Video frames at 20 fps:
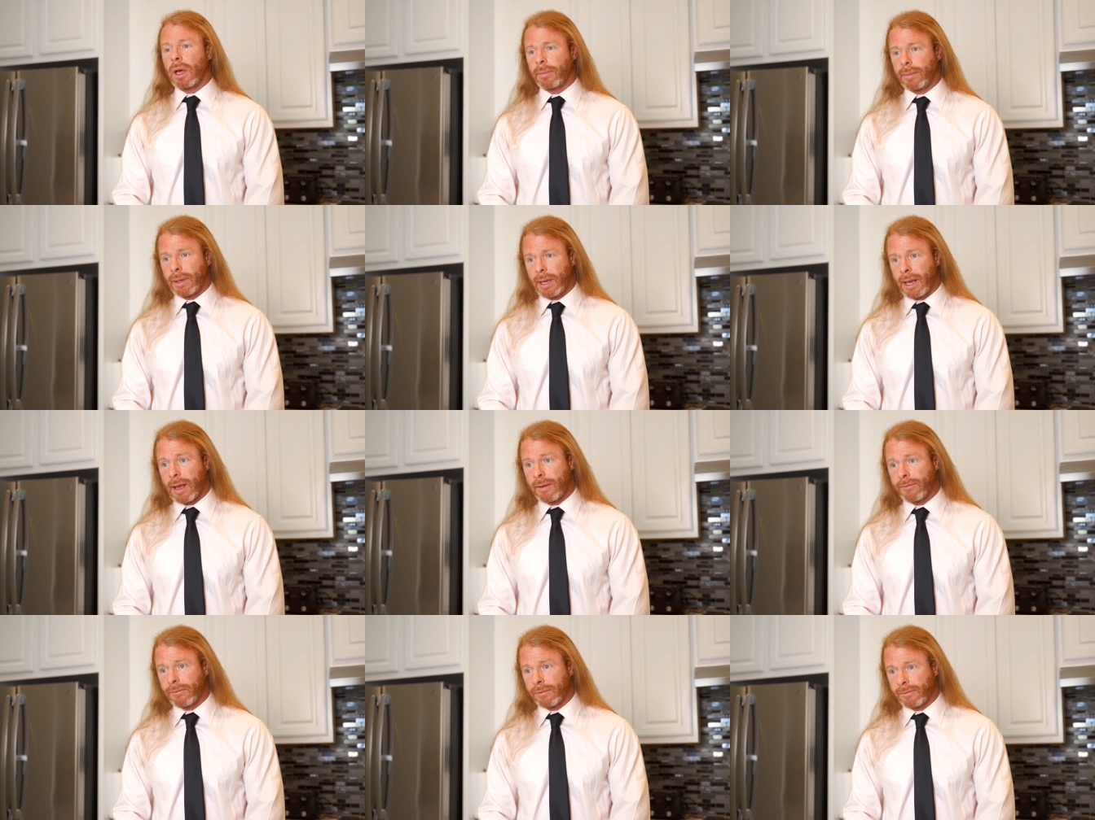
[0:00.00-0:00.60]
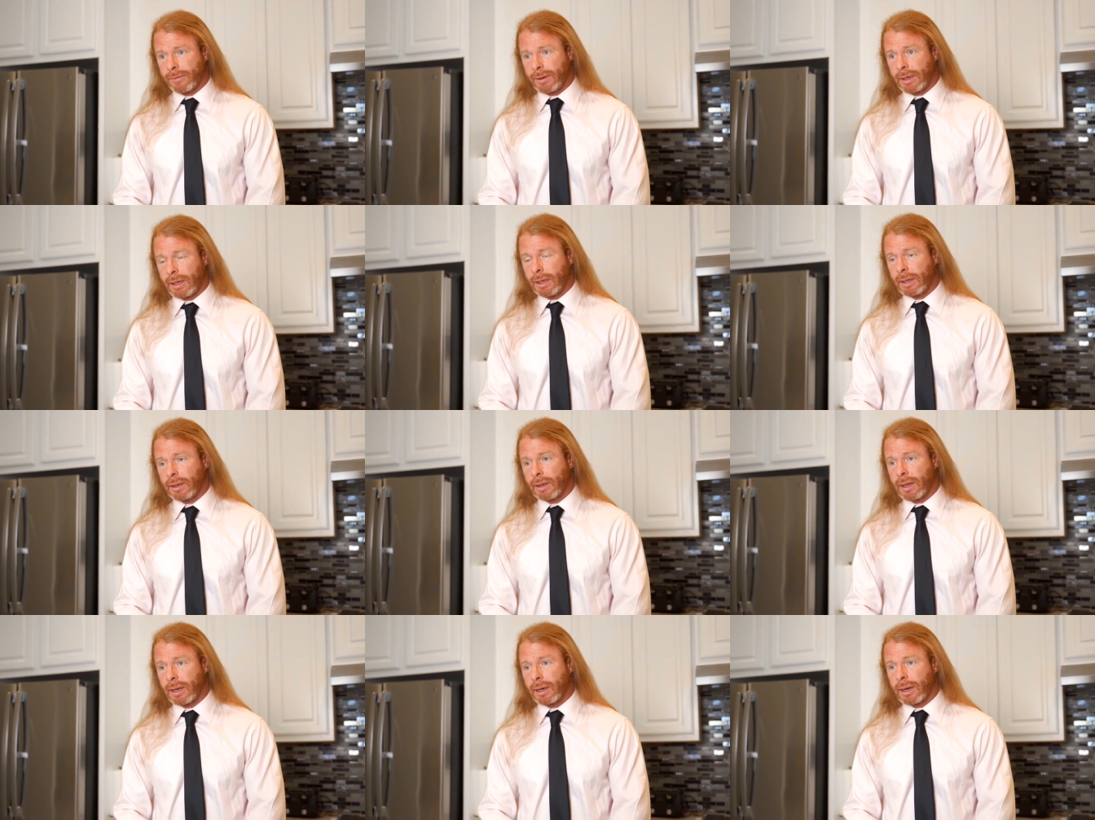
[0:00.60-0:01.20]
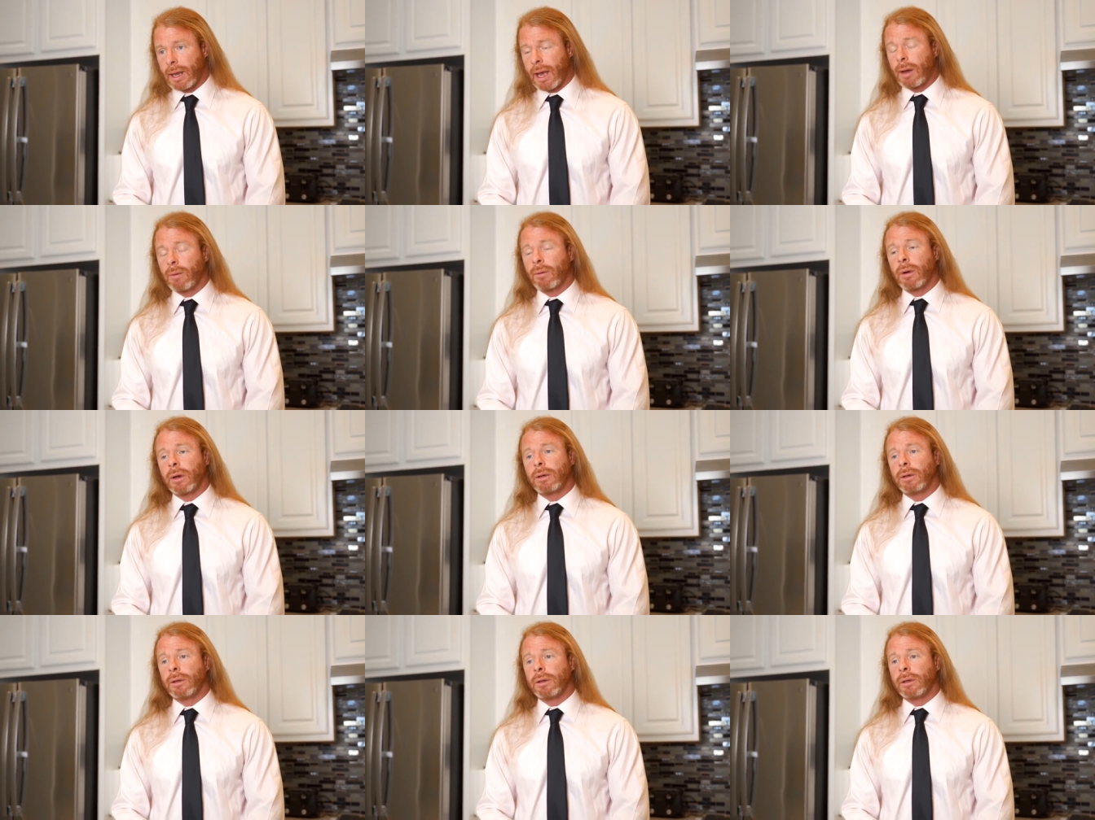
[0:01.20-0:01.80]
On behalf of Elon, I
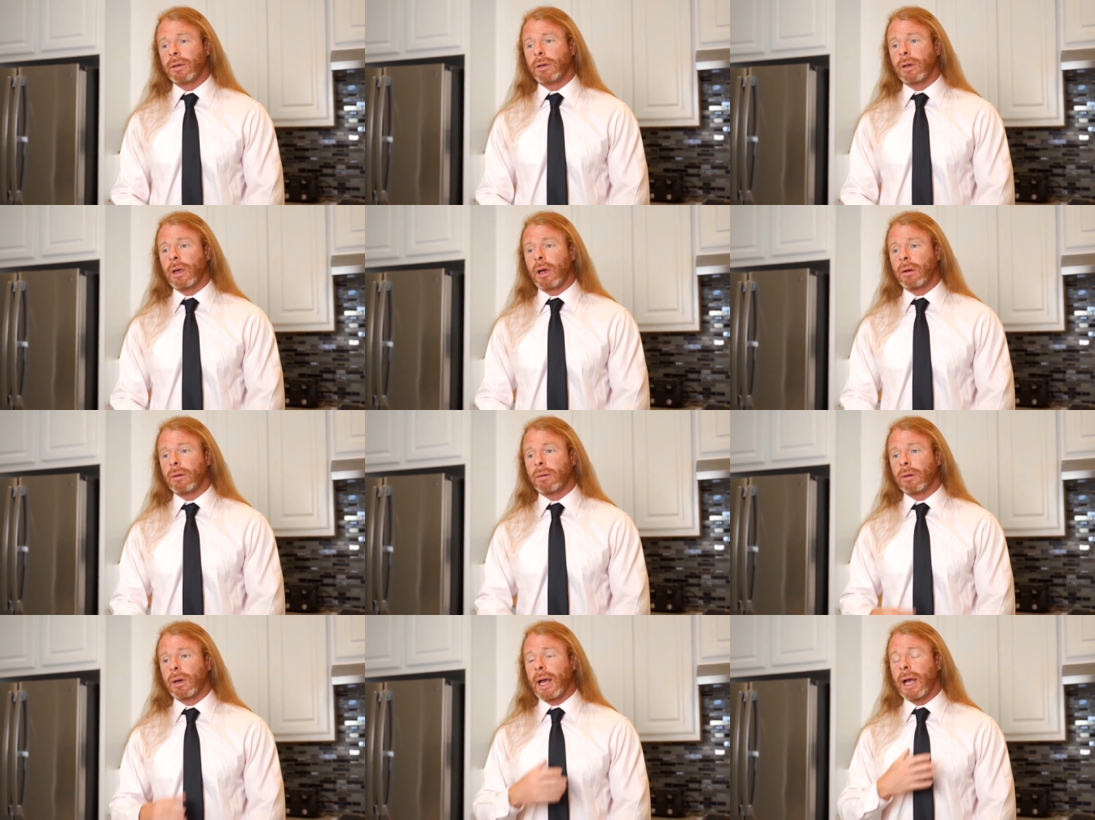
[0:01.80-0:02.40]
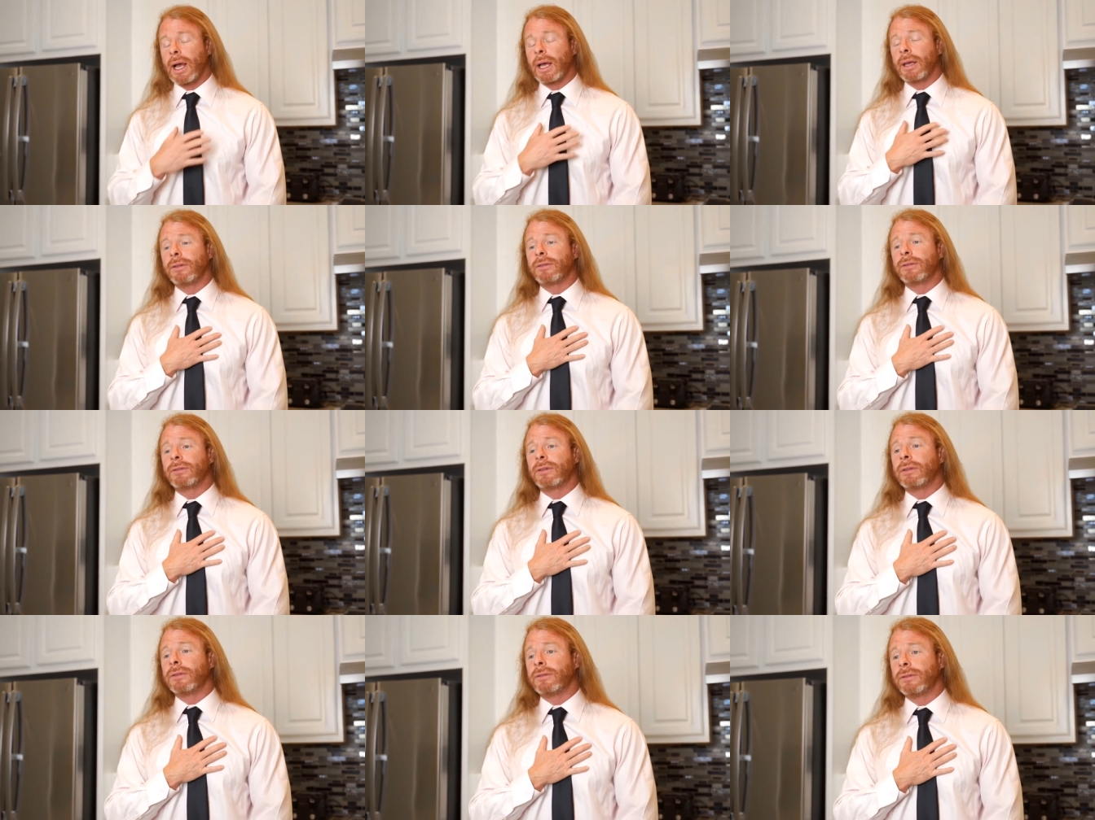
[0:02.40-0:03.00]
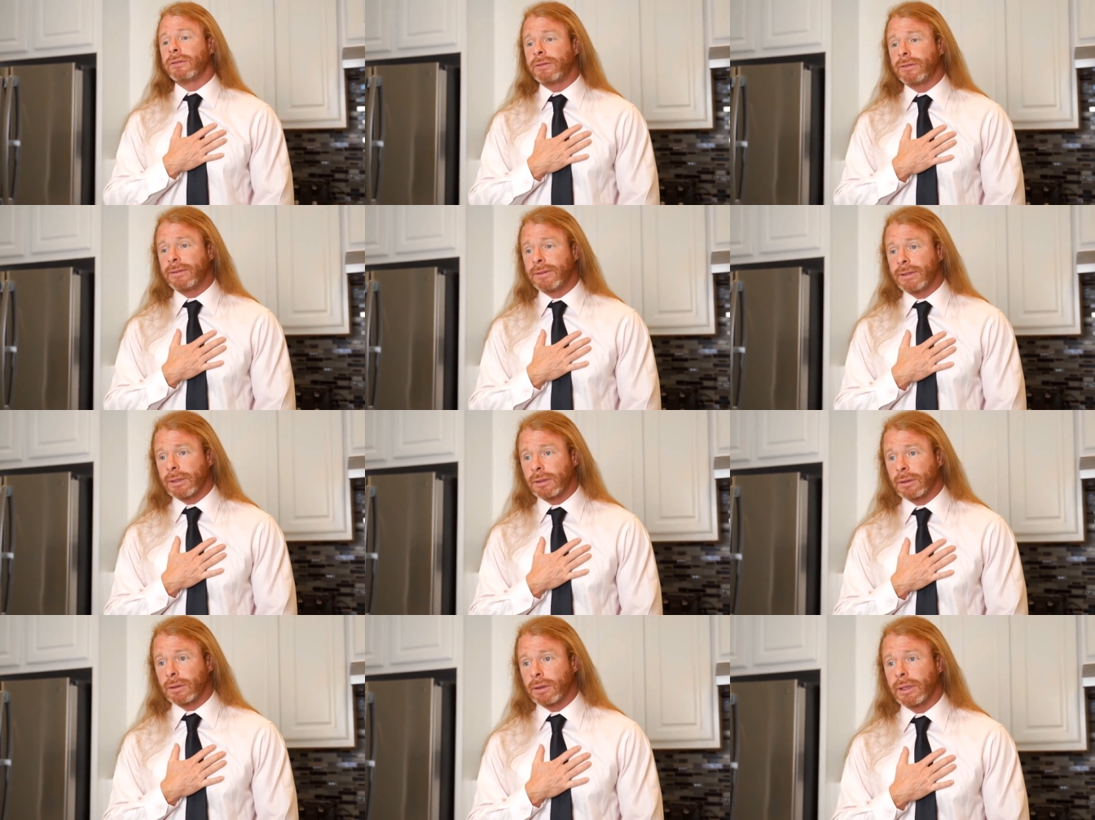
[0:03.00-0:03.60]
want you to know I
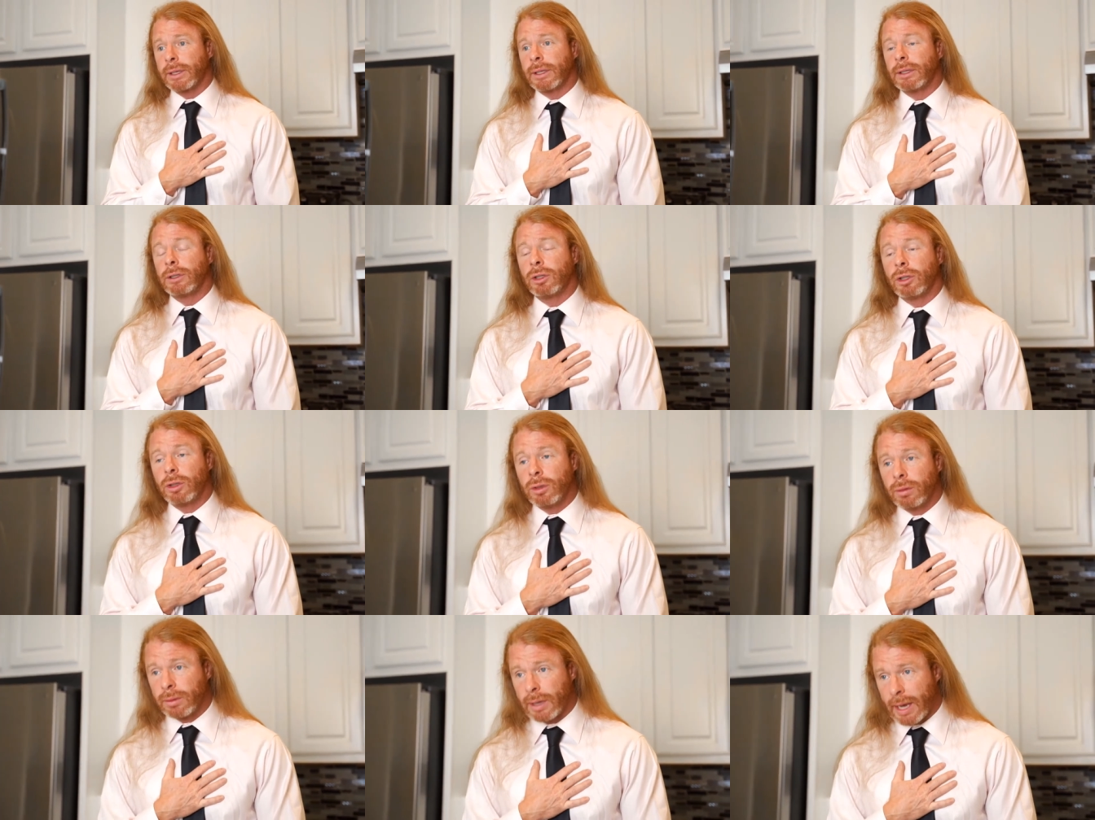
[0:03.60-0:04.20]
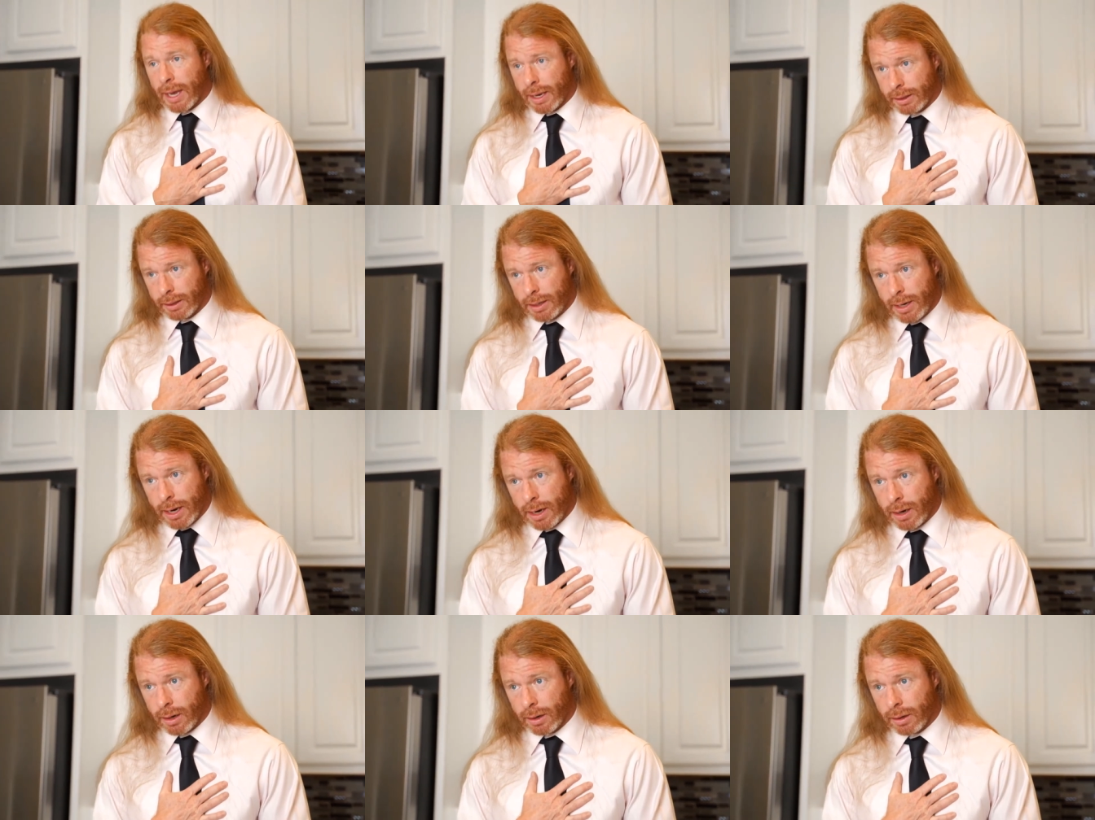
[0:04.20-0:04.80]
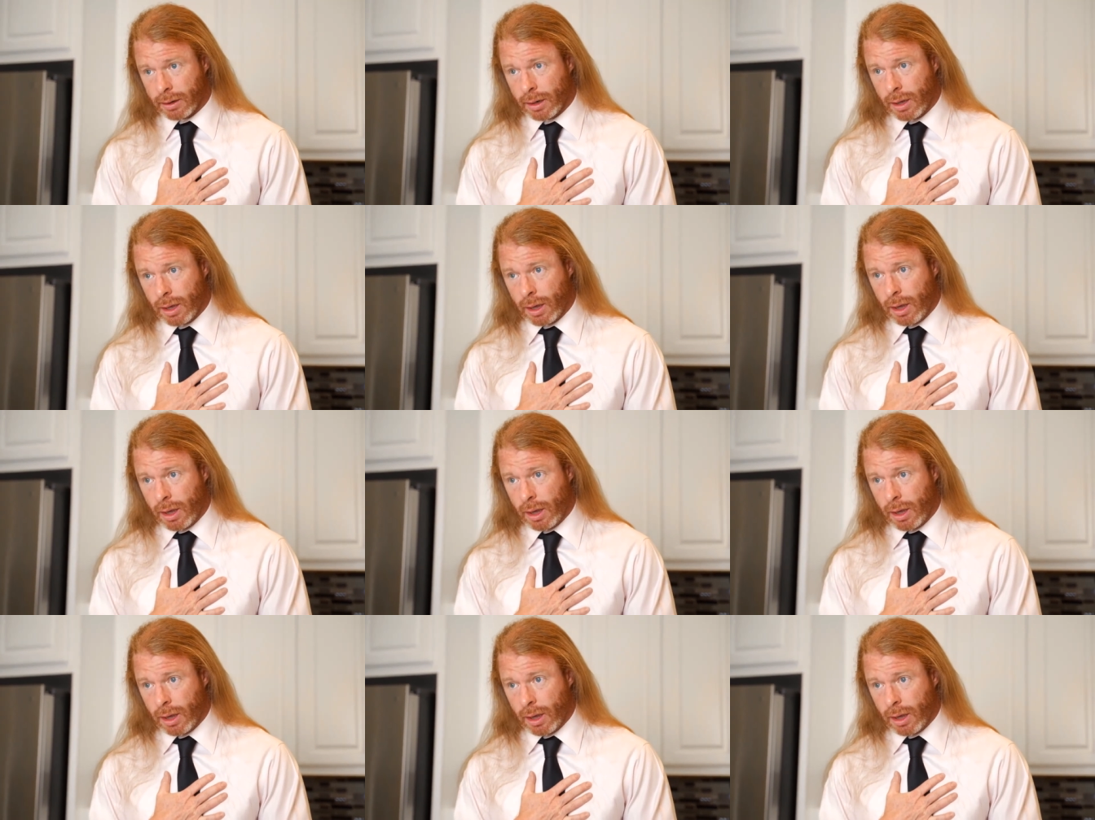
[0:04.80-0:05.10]
sincerely do not care.